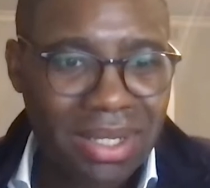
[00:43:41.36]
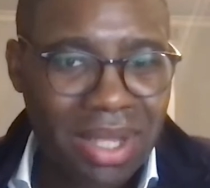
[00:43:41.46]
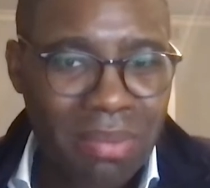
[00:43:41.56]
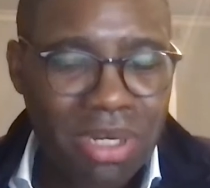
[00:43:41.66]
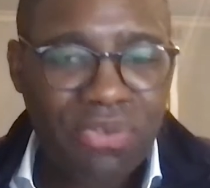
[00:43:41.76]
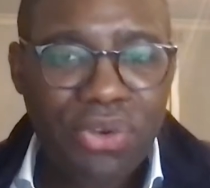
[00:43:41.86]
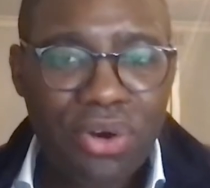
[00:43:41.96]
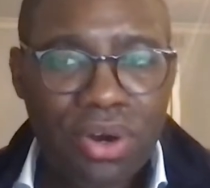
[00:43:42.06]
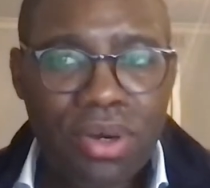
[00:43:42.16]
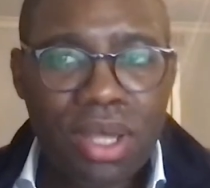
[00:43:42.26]
But if
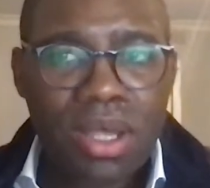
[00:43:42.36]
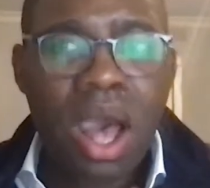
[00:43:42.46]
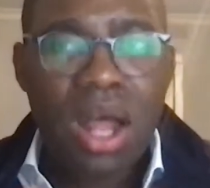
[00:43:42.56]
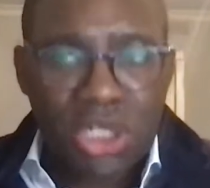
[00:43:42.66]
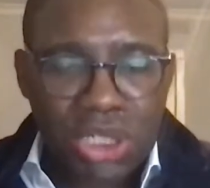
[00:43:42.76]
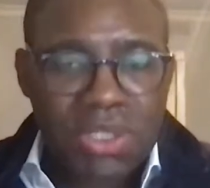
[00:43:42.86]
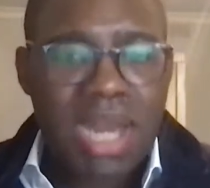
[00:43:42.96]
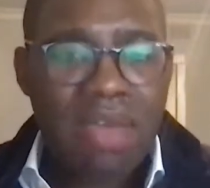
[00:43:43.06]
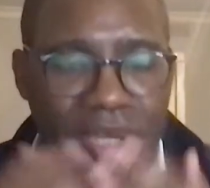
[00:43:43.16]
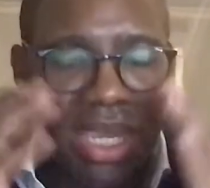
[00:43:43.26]
you're a conscious
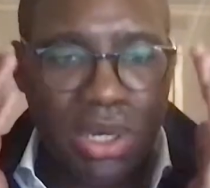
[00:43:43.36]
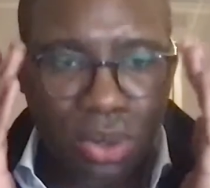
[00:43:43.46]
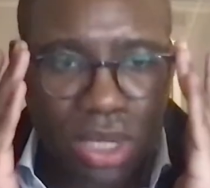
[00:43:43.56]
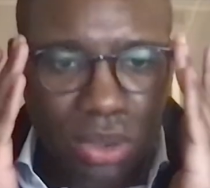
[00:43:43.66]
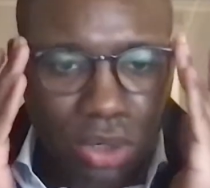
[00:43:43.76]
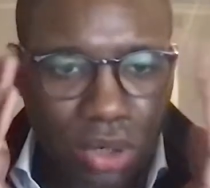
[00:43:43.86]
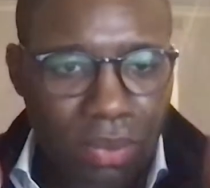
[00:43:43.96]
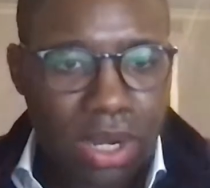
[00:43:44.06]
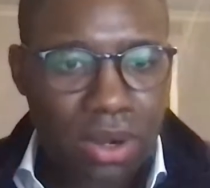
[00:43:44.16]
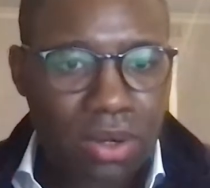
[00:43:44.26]
navigator in your
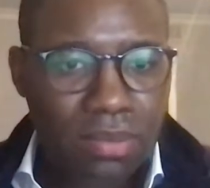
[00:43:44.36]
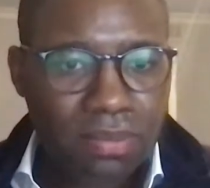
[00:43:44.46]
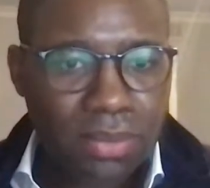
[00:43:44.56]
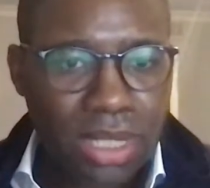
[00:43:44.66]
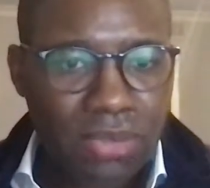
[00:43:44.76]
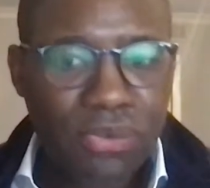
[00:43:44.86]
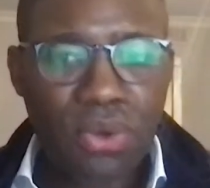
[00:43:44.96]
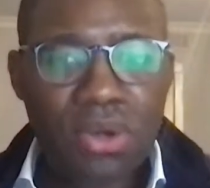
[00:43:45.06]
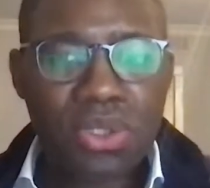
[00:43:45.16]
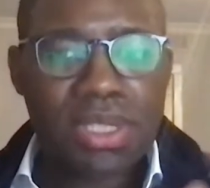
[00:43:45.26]
career, if you
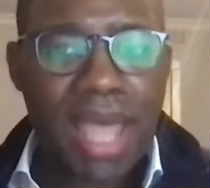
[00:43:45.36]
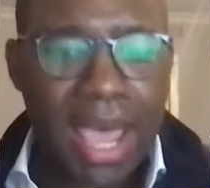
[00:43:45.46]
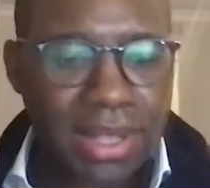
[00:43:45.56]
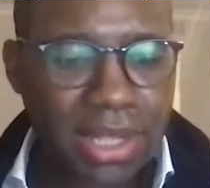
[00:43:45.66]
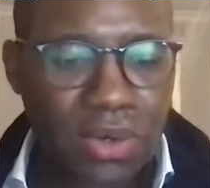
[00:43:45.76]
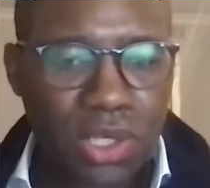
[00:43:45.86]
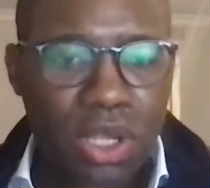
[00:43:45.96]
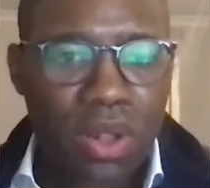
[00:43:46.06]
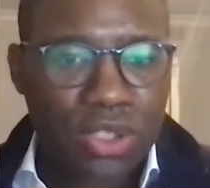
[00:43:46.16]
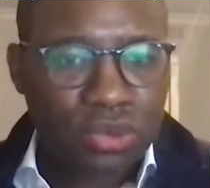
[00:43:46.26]
understand that there's a
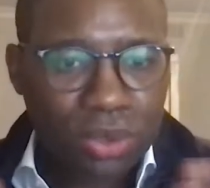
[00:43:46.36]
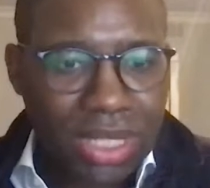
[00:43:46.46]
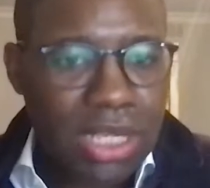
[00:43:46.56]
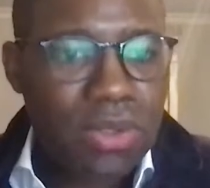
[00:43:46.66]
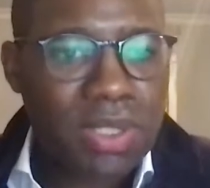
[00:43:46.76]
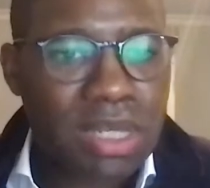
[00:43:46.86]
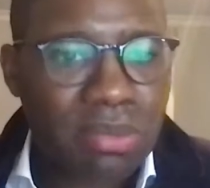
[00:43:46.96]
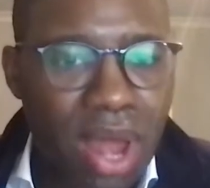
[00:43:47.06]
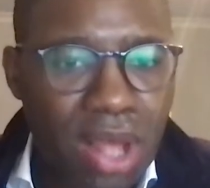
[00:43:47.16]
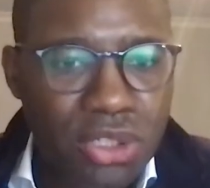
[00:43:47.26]
cultural ecosystem
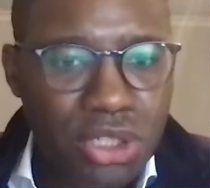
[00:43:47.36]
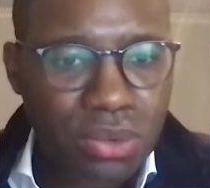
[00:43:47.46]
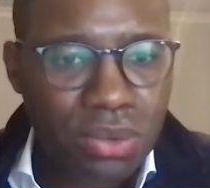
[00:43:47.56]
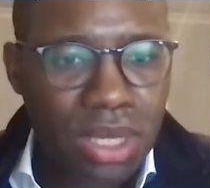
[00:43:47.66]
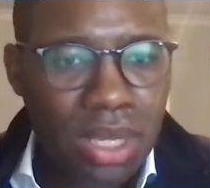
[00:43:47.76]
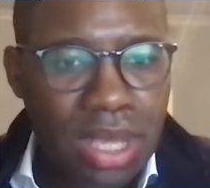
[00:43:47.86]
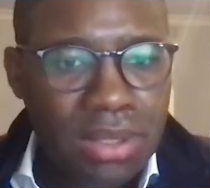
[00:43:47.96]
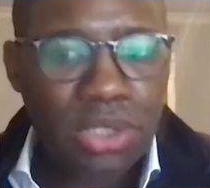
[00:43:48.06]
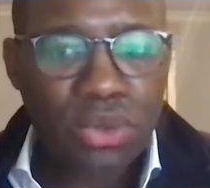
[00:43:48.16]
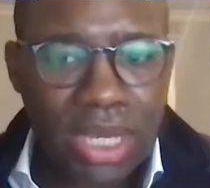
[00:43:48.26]
around you
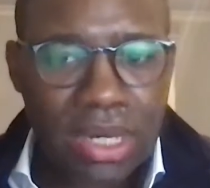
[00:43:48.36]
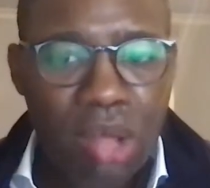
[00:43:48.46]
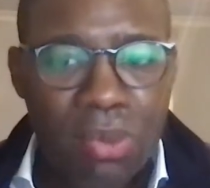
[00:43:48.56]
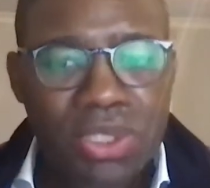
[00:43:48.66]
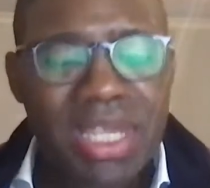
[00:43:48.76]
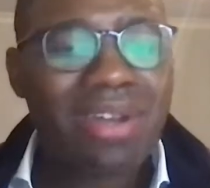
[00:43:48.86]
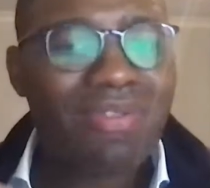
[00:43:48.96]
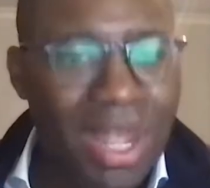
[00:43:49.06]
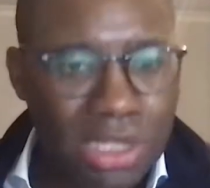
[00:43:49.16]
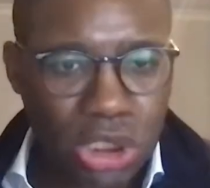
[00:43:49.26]
that you can almost take
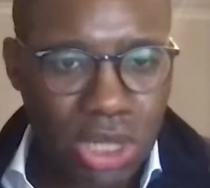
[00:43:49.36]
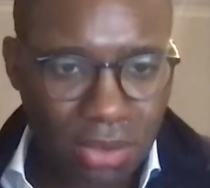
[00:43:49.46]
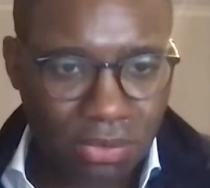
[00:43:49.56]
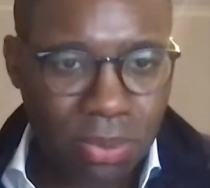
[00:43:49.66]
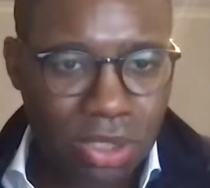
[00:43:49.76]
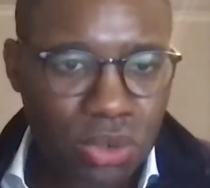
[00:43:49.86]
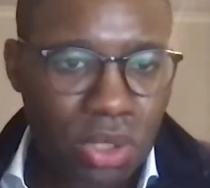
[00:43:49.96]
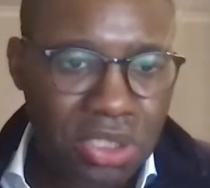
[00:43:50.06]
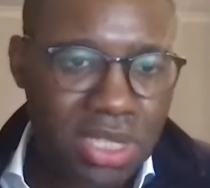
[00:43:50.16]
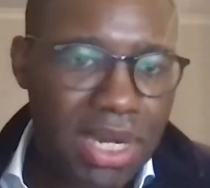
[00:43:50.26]
advantage of because you
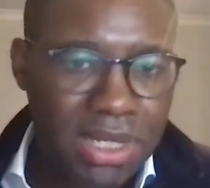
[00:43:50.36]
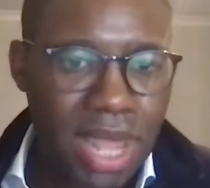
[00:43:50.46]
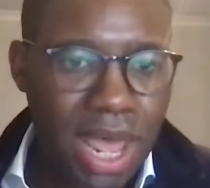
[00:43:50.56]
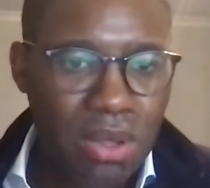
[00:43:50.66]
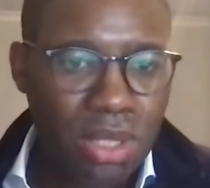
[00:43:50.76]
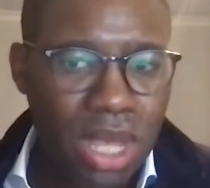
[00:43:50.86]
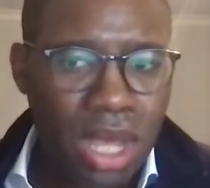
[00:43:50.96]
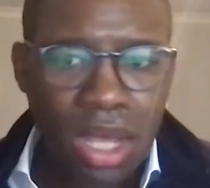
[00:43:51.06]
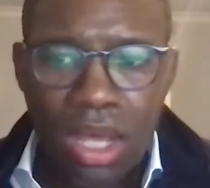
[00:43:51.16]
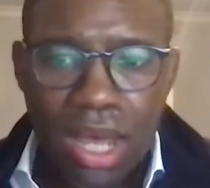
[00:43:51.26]
understand it now,
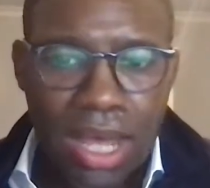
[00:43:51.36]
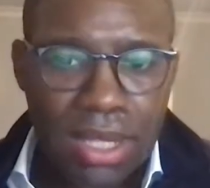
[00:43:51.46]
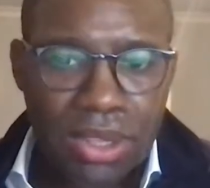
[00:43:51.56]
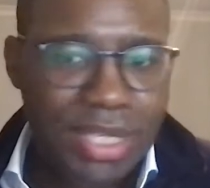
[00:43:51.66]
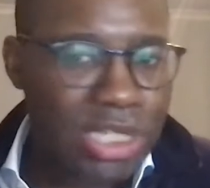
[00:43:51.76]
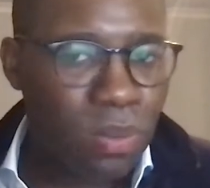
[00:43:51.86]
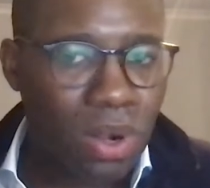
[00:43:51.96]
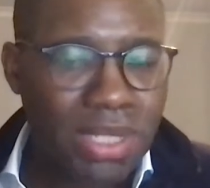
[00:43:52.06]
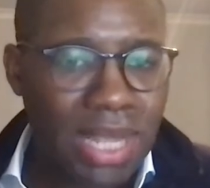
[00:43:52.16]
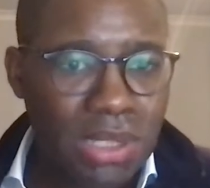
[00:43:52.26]
this
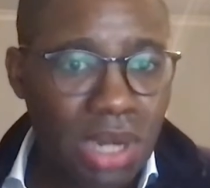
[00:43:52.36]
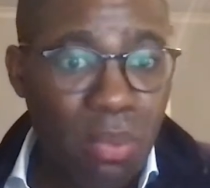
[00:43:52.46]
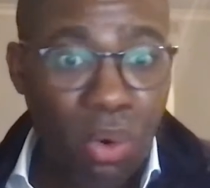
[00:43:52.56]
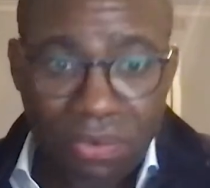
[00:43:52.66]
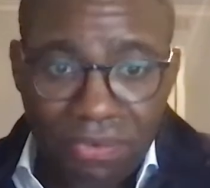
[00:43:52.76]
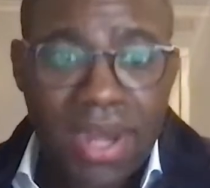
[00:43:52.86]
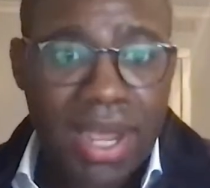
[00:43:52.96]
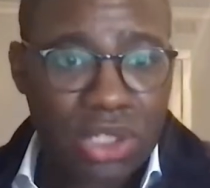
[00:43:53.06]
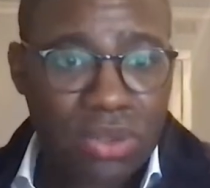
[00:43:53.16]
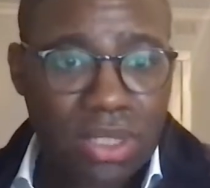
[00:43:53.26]
world gets a lot more fun,
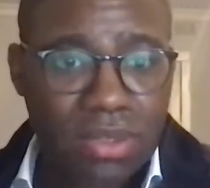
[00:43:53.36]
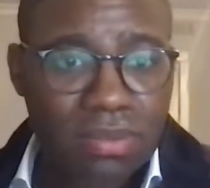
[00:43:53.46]
actually.